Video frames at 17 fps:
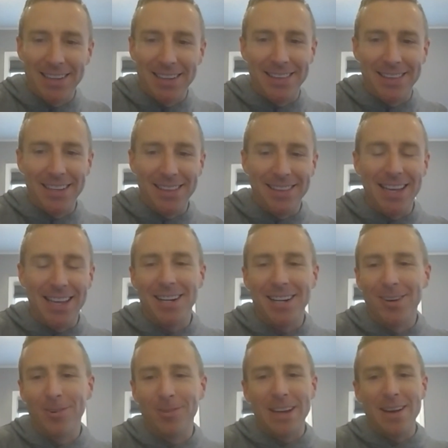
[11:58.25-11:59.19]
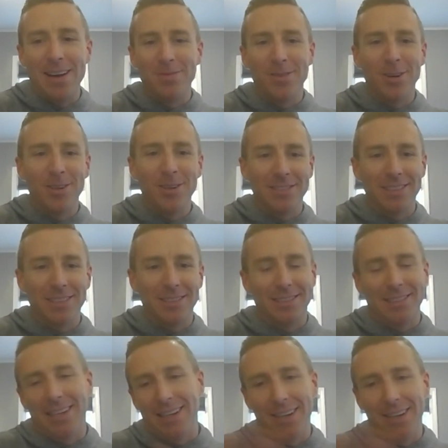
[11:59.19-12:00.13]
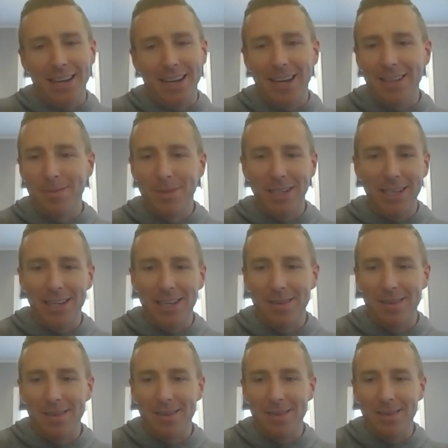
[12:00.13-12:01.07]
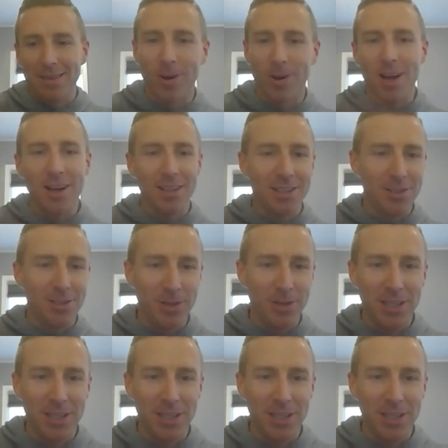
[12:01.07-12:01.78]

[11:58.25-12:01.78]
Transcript: that they don't ever they're just like okay the money comes in we're not going to do